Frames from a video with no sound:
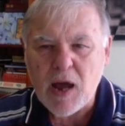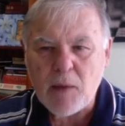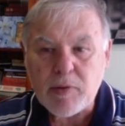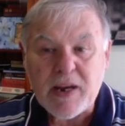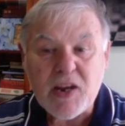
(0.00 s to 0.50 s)

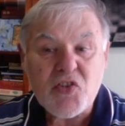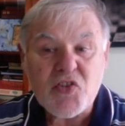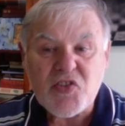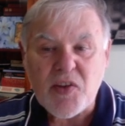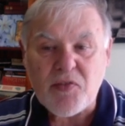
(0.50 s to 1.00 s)
played at
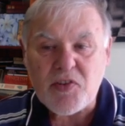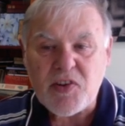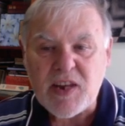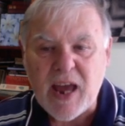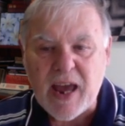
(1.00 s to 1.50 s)

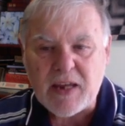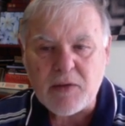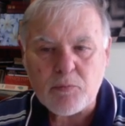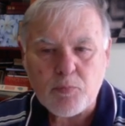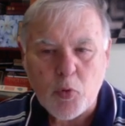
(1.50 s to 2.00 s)

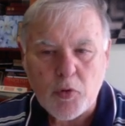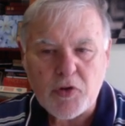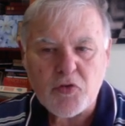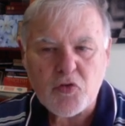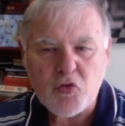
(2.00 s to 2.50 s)

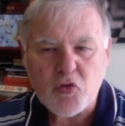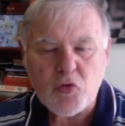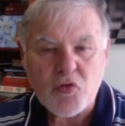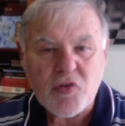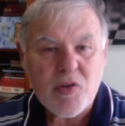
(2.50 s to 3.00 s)

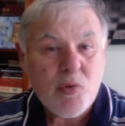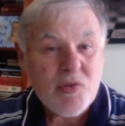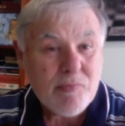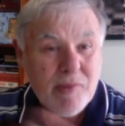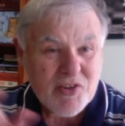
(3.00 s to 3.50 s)
78.2%, so there
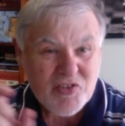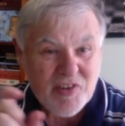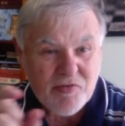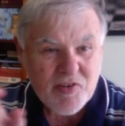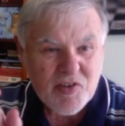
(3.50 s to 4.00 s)
wasn't much
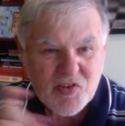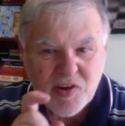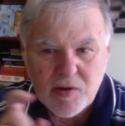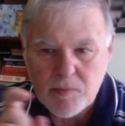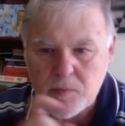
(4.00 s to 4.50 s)
difference in it.